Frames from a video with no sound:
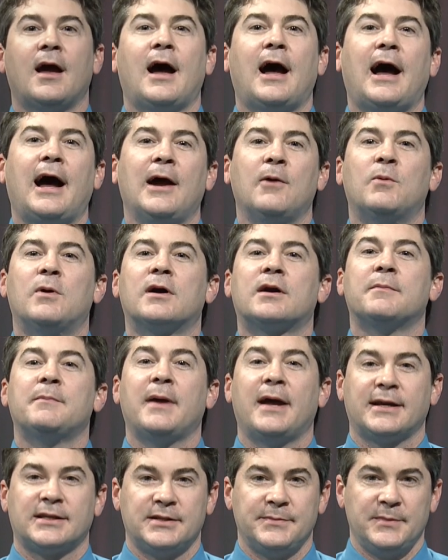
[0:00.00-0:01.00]
Hi, welcome
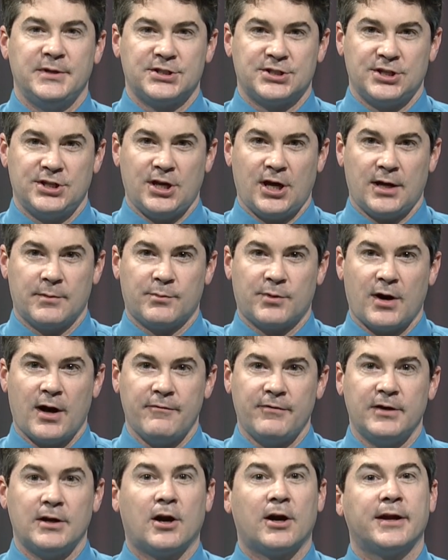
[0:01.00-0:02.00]
back to Mission
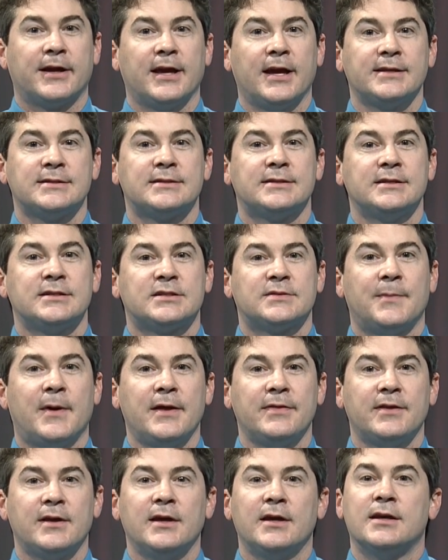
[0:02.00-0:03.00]
Nonprofit. Our guest this
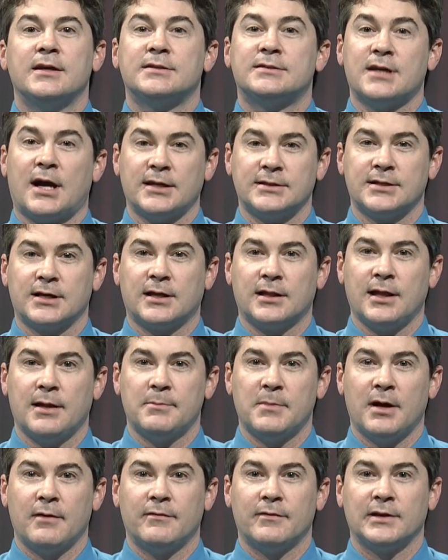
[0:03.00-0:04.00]
month is Zonta
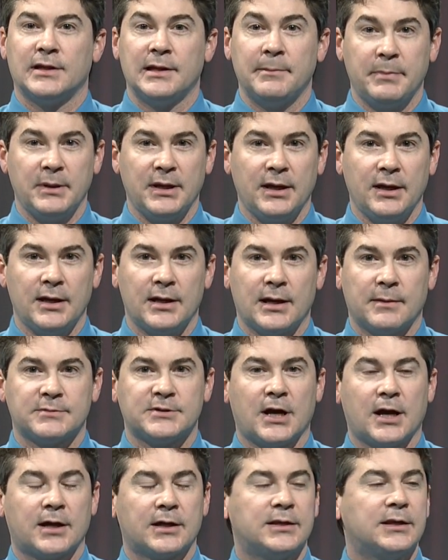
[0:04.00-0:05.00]
Club of Olympia, and I'm
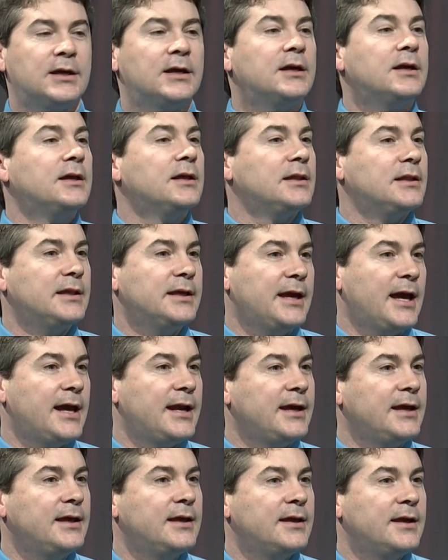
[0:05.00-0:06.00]
talking to
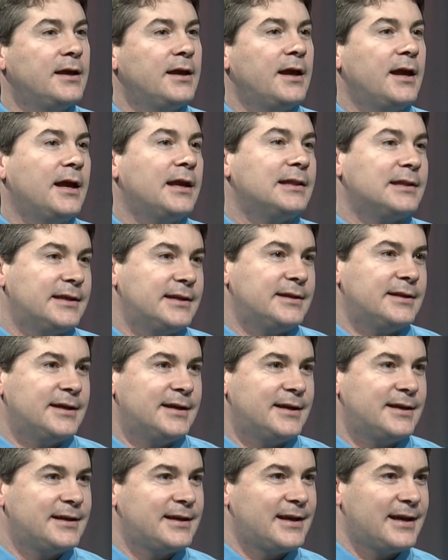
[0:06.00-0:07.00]
Leatta and Lynda.
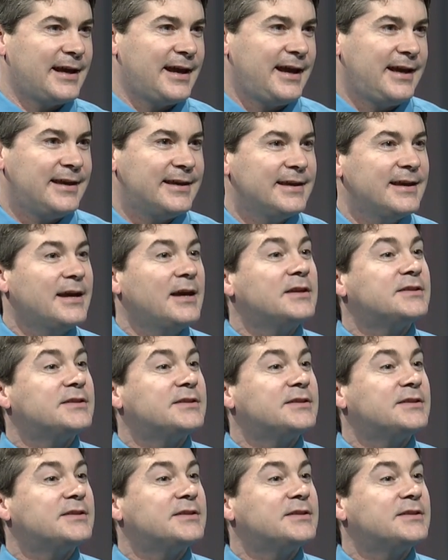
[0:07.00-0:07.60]
Hey. Hello.